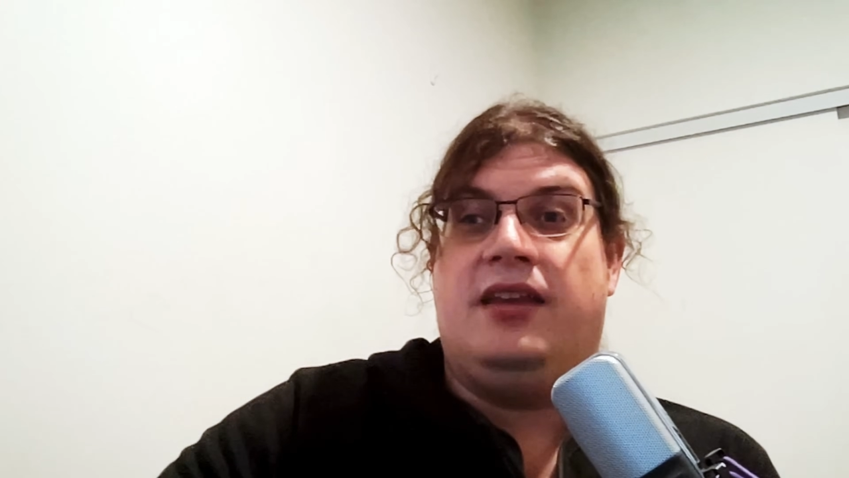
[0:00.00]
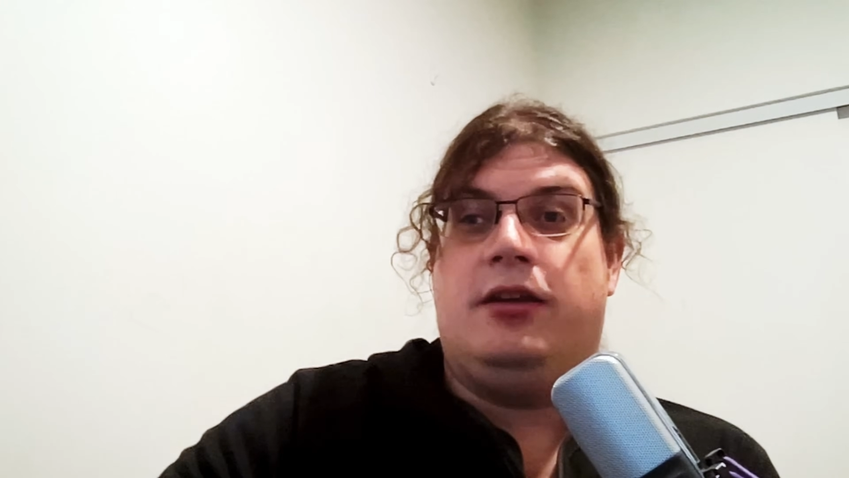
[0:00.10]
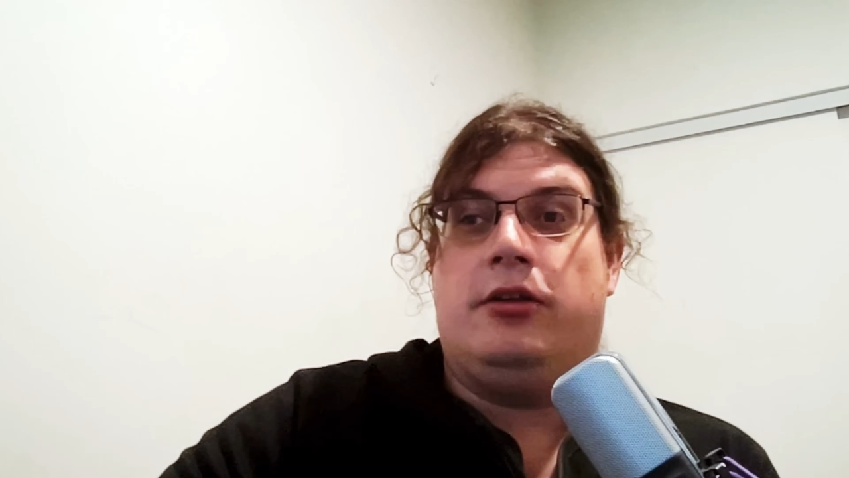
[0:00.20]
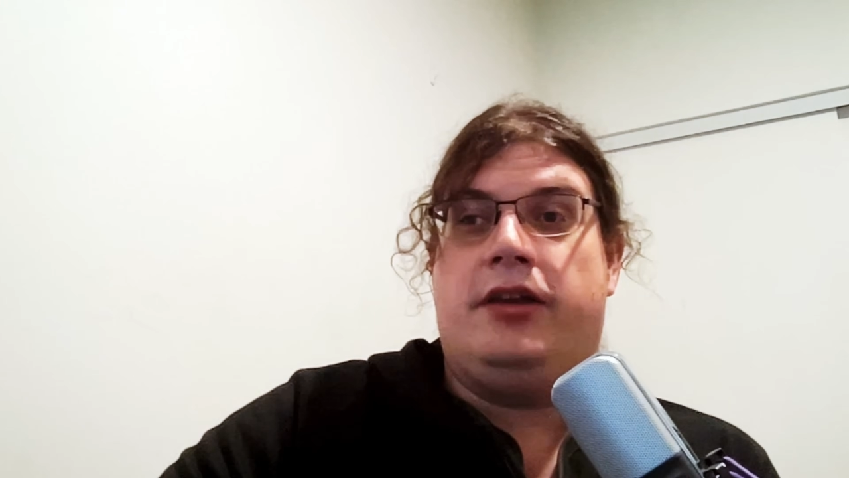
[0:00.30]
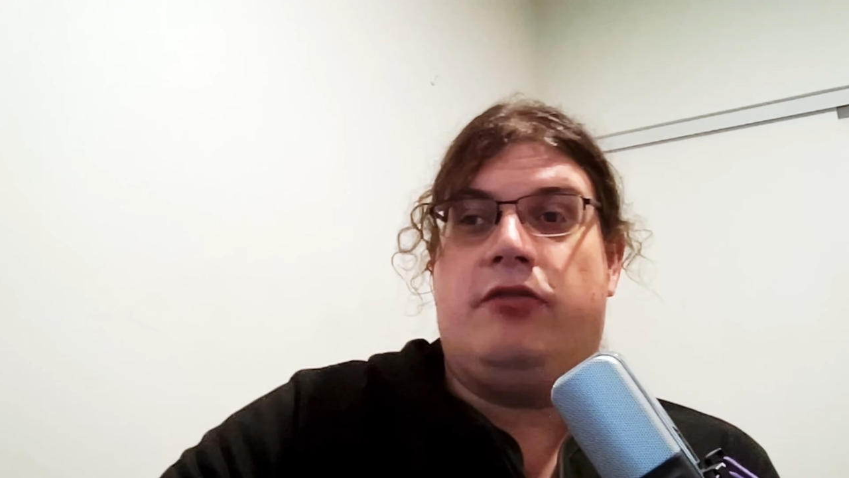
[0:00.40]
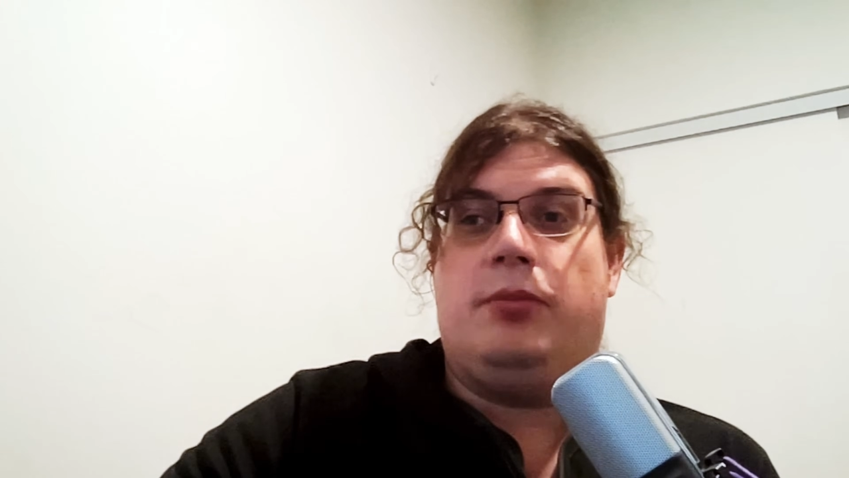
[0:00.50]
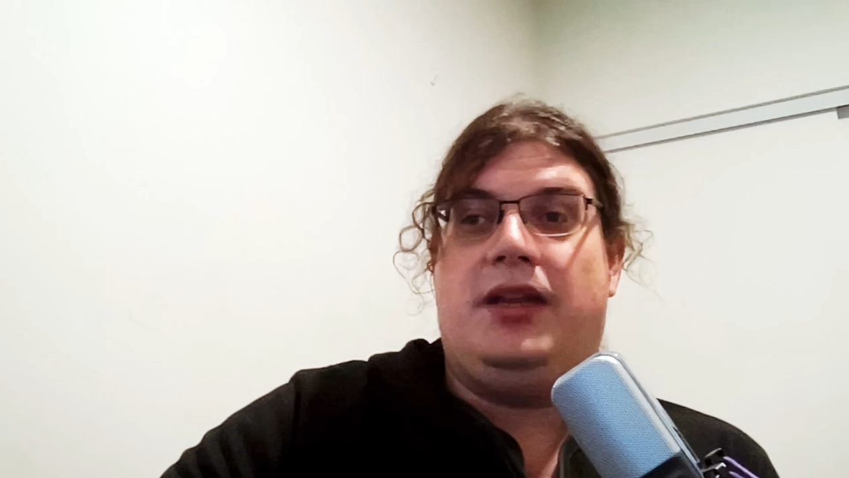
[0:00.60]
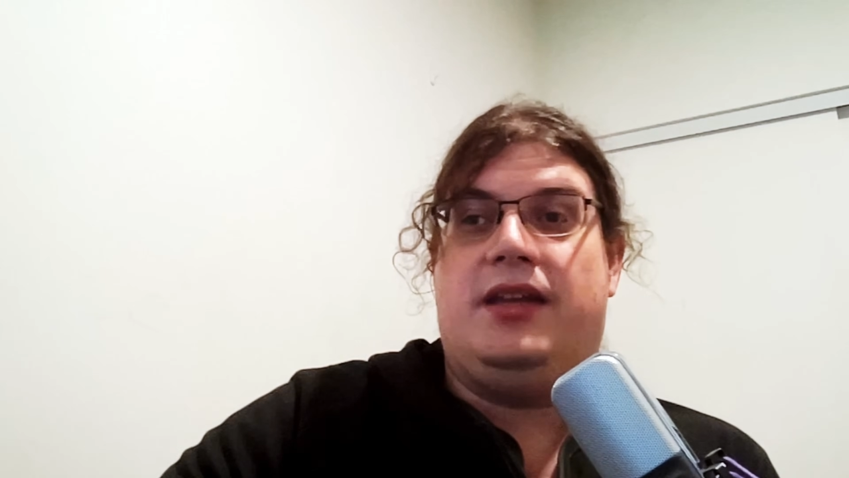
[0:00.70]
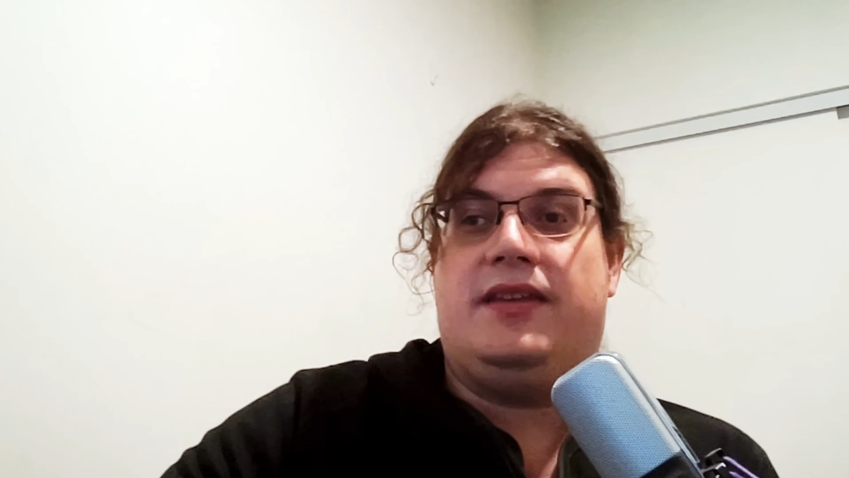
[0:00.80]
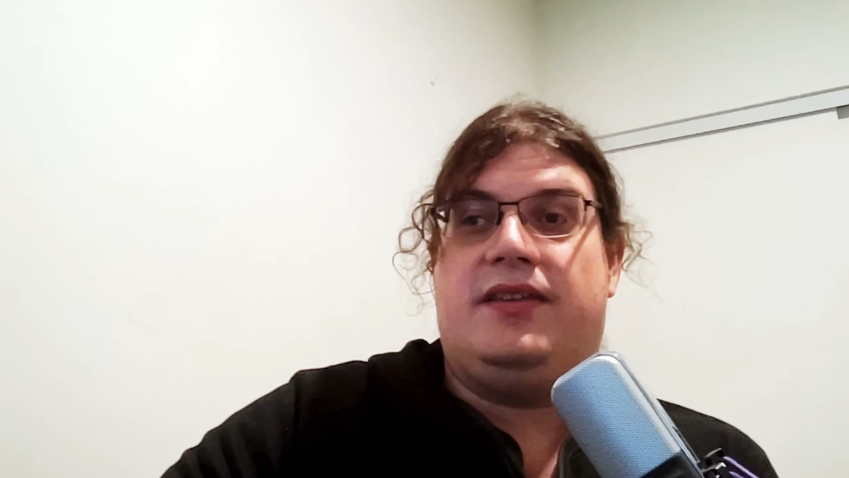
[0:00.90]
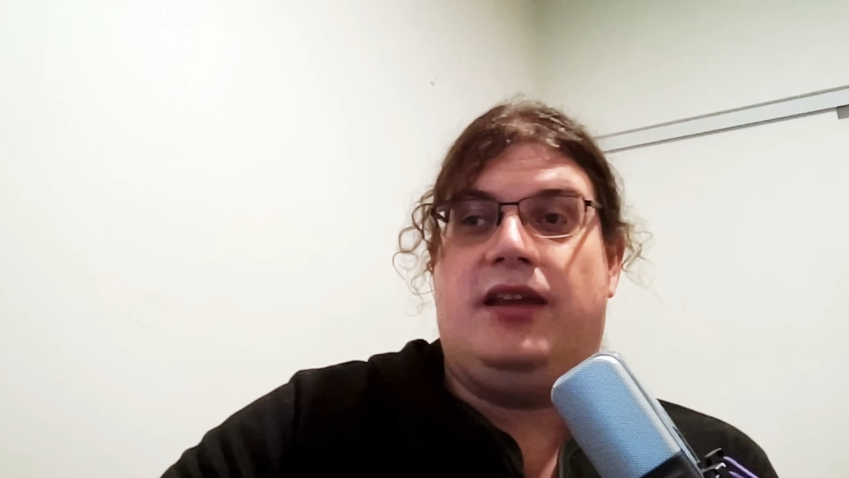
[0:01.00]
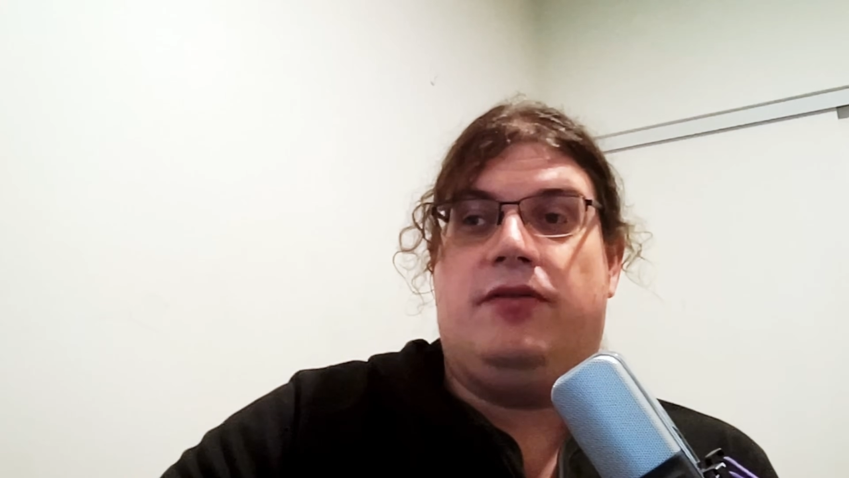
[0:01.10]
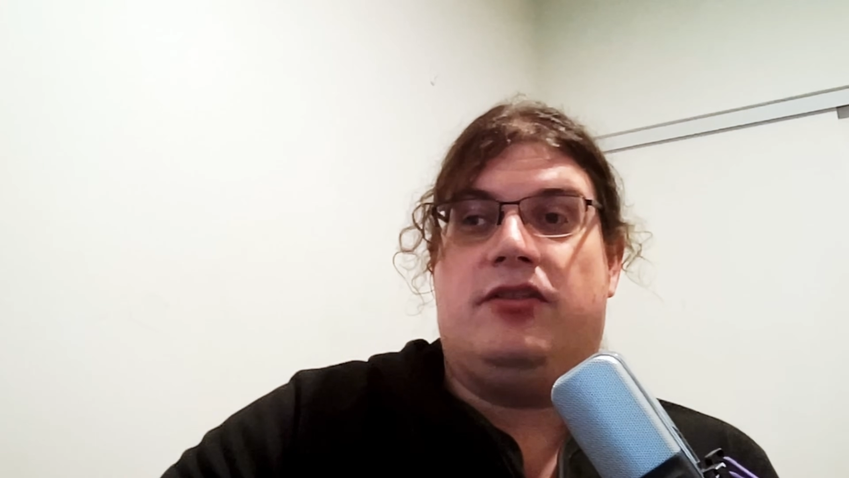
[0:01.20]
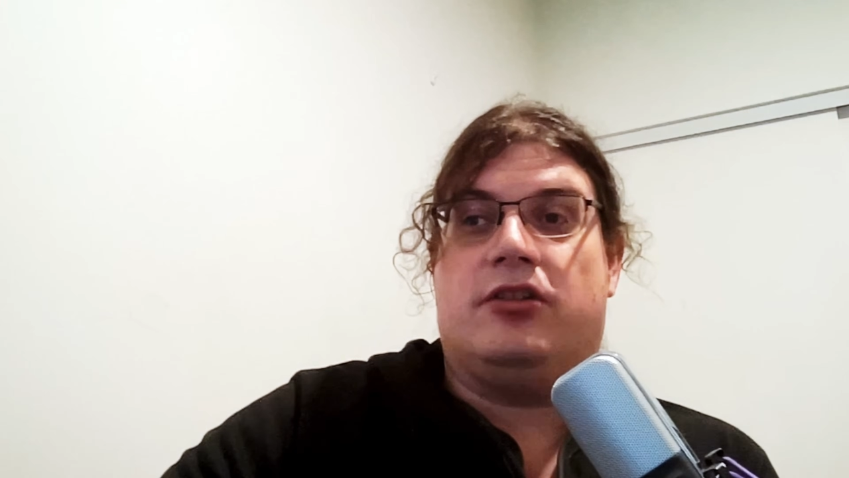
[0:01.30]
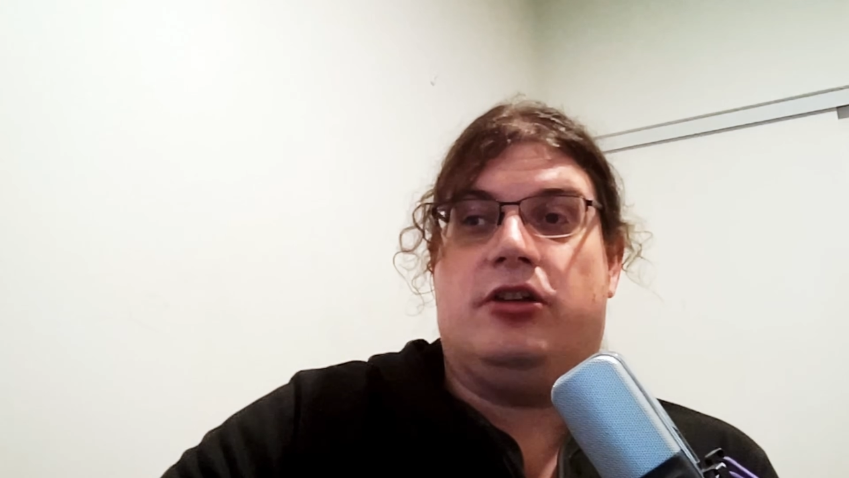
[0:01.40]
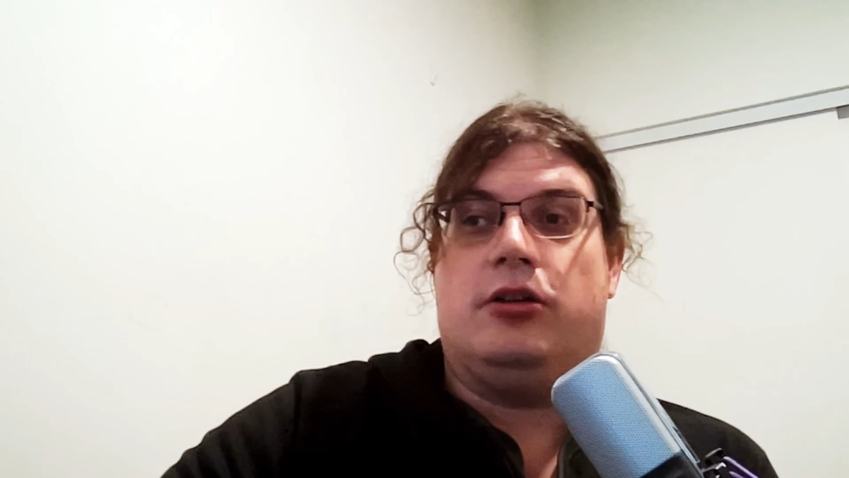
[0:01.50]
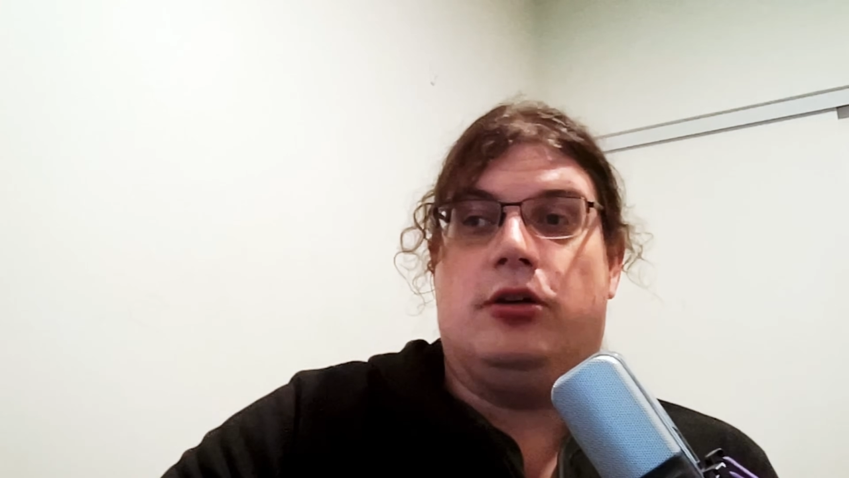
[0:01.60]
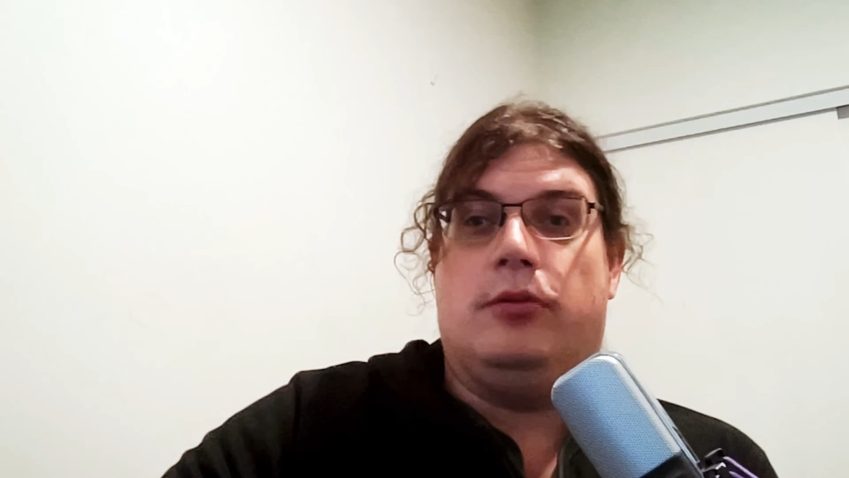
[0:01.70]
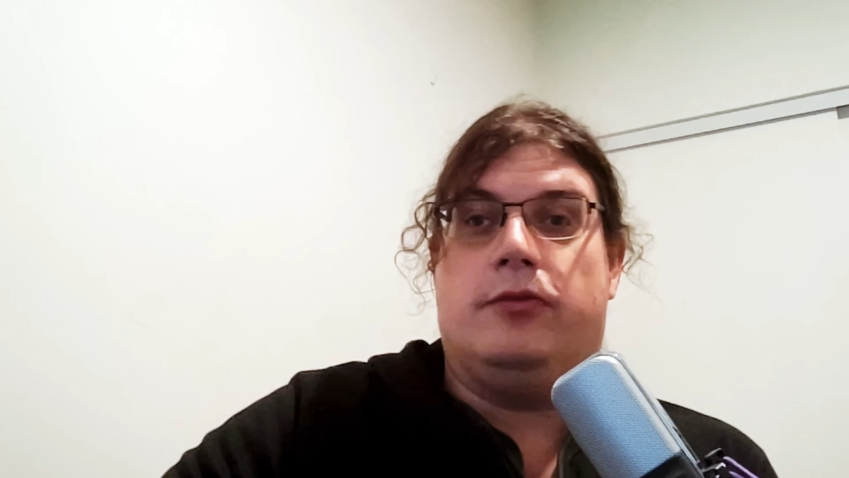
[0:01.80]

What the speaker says: there will never be a safe and secure home